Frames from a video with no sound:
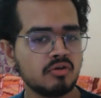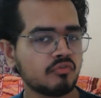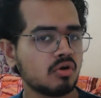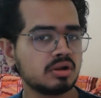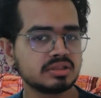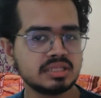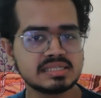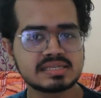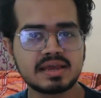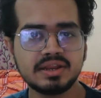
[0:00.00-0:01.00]
for this
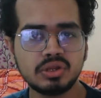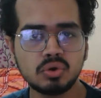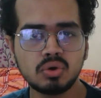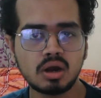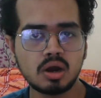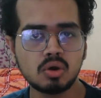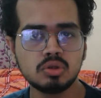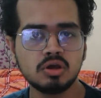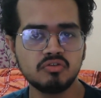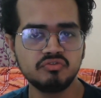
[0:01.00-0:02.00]
Kreo Owl
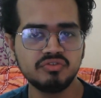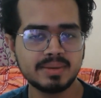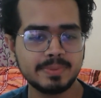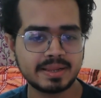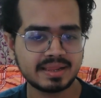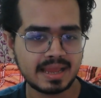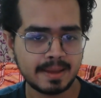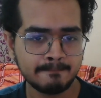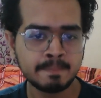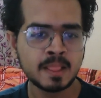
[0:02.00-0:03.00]

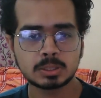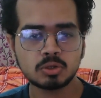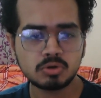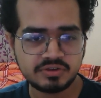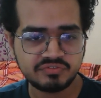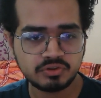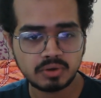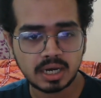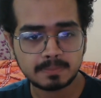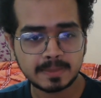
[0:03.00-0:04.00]
webcam. Now if you
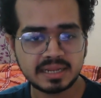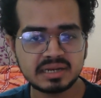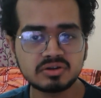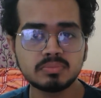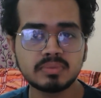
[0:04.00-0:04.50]
are planning to